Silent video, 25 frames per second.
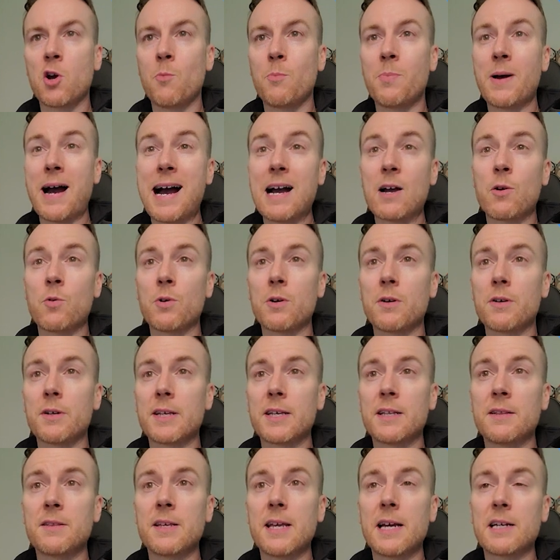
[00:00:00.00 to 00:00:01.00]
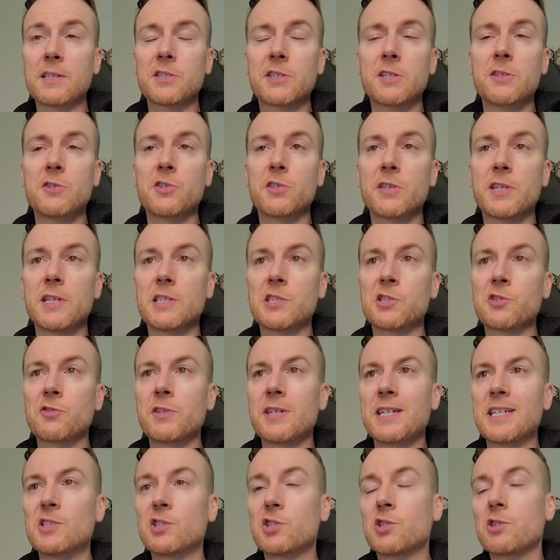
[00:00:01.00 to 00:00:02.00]
go backward in the execution
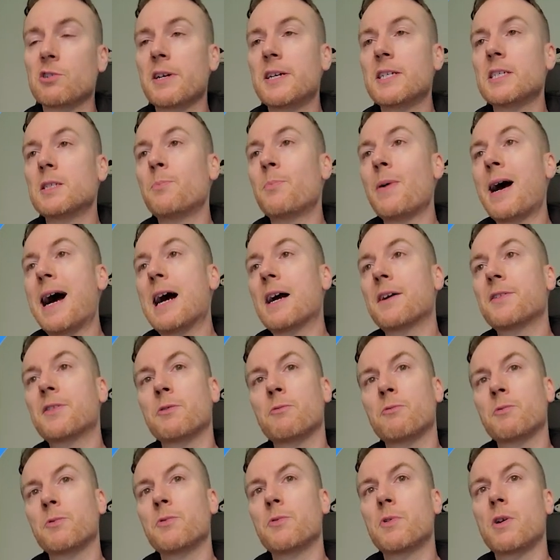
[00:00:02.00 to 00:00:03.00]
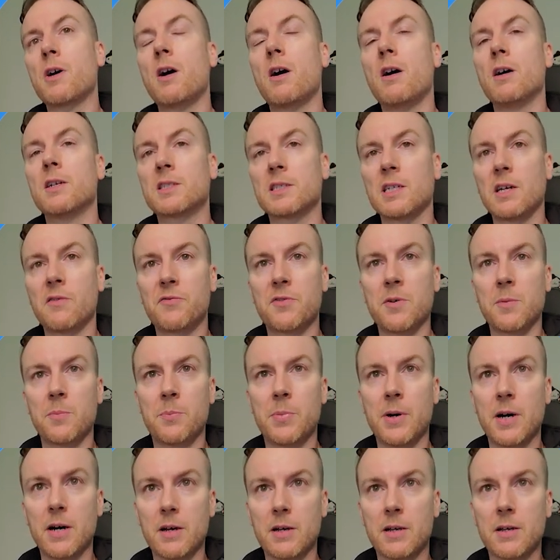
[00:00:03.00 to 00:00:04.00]
history and trace back the root cause of the
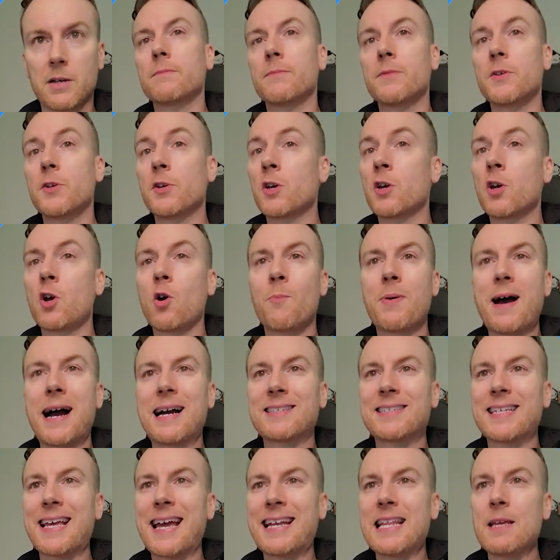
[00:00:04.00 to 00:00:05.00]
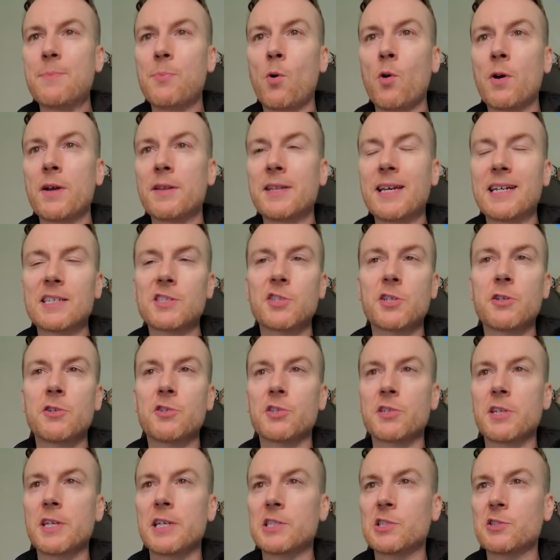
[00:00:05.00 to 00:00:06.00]
bug. You can go back to any point in the
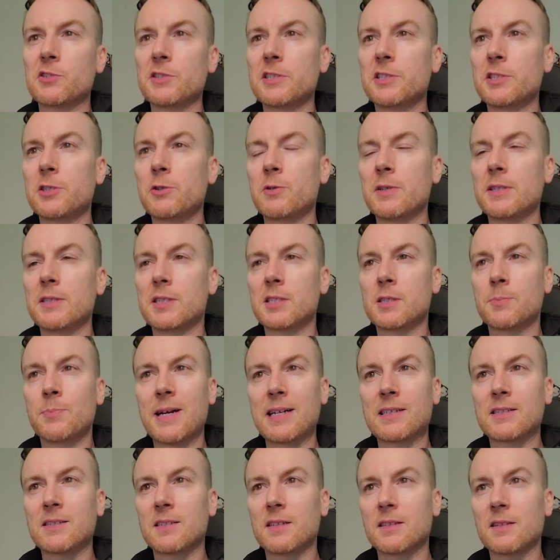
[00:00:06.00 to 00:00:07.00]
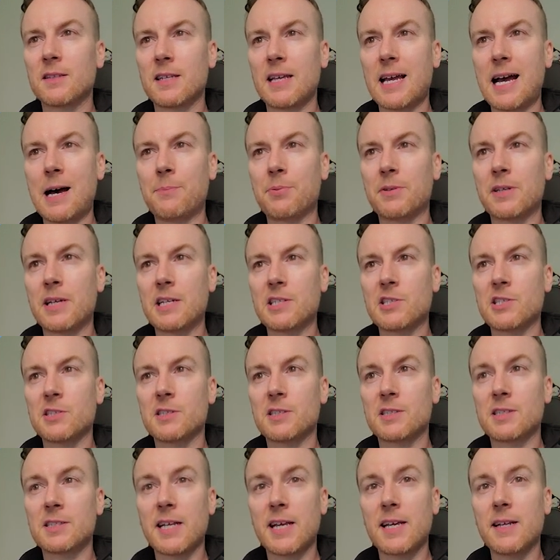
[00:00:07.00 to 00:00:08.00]
execution history to inspect the
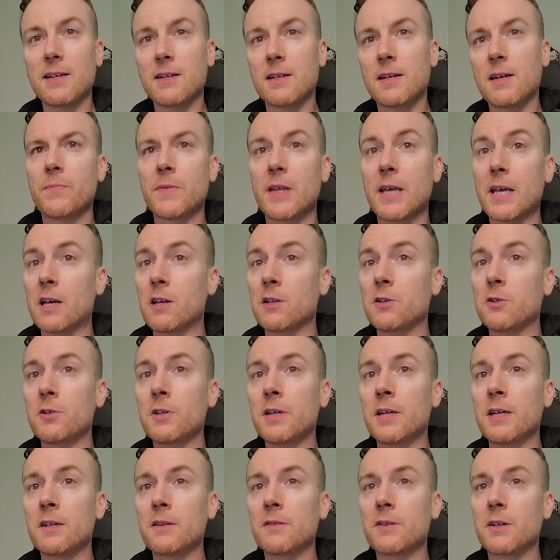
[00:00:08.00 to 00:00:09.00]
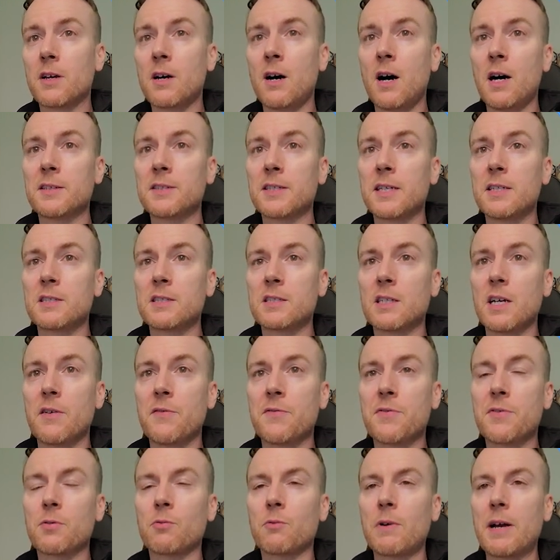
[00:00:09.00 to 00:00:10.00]
application state, including the contents
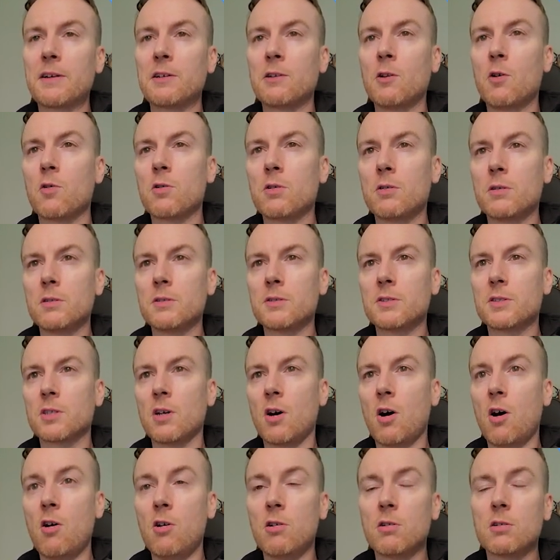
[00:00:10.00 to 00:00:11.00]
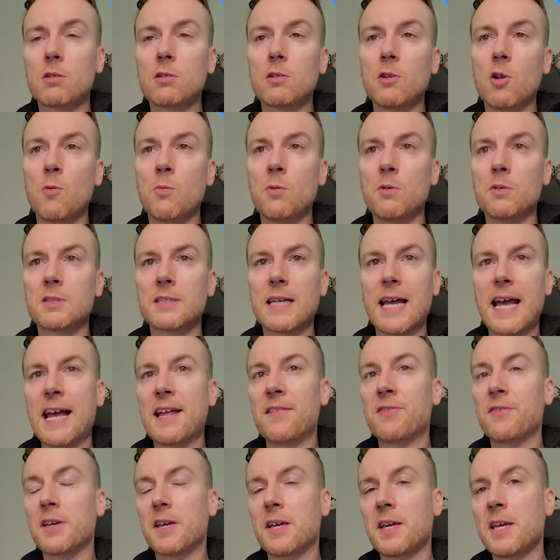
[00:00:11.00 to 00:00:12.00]
of thread locals, all globals,
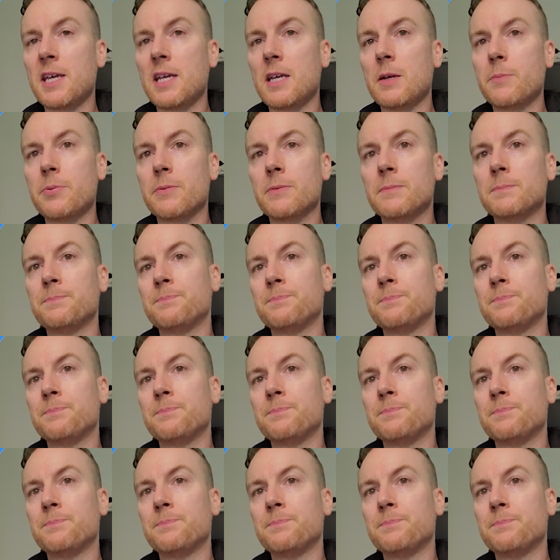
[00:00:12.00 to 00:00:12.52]
and the heap.